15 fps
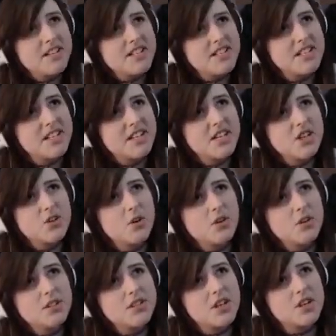The
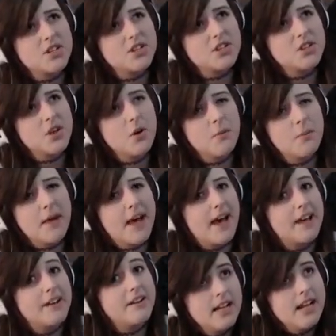controls are so
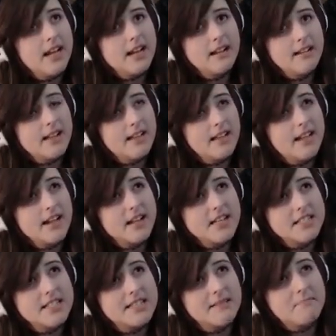bad.
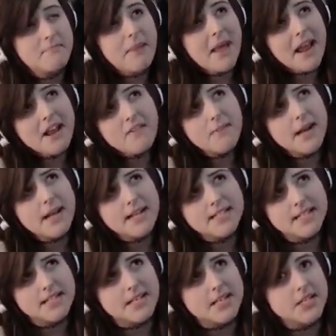Atlantica is the bane of my
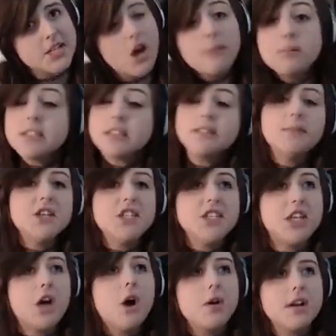existence, almost as much as
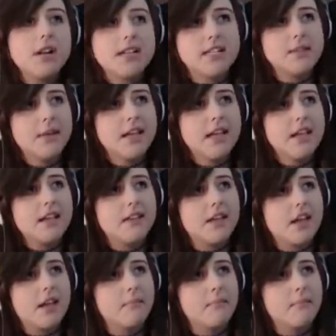the coconuts in the beginning of the game.